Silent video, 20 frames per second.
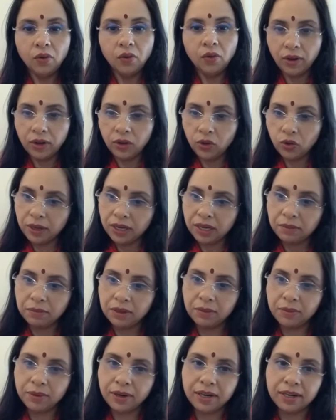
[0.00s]
When you become
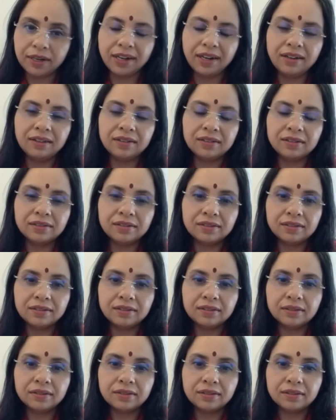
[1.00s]
liberated,
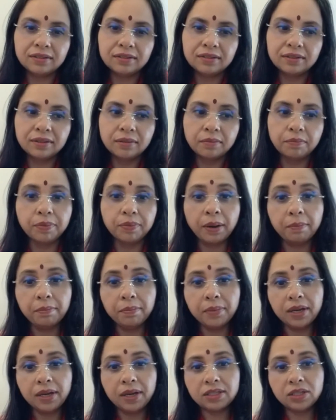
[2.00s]

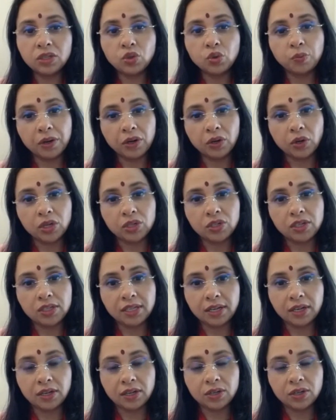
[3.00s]
Brahma is a super conscious
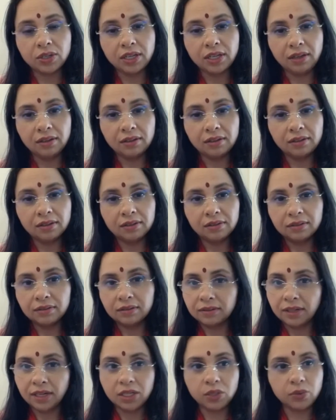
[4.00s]
energy.
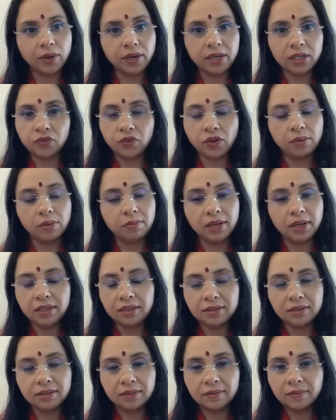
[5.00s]
That is why it is
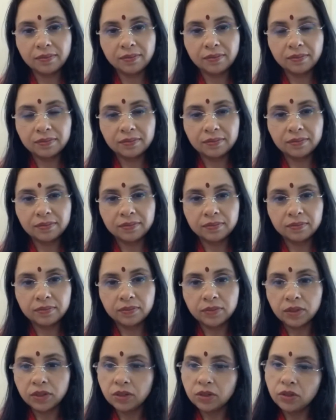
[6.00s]
formless.
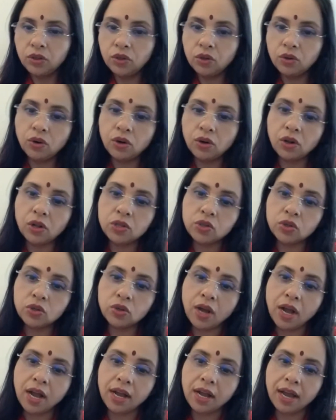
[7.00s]
You are
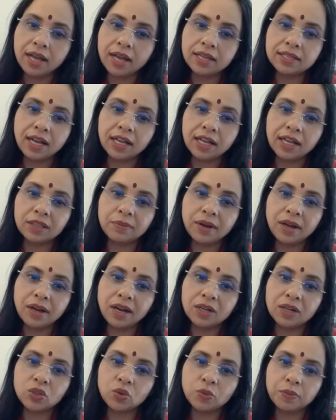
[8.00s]
also, as Atma,
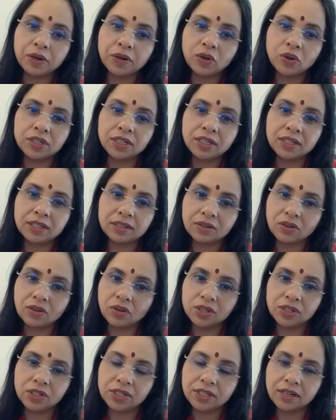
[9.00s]
are super
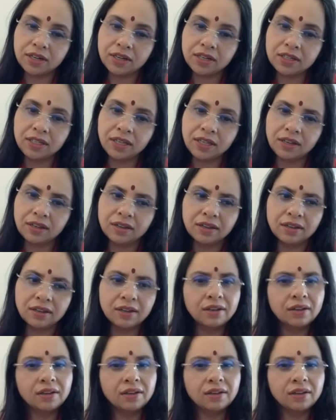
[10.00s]
conscious energy.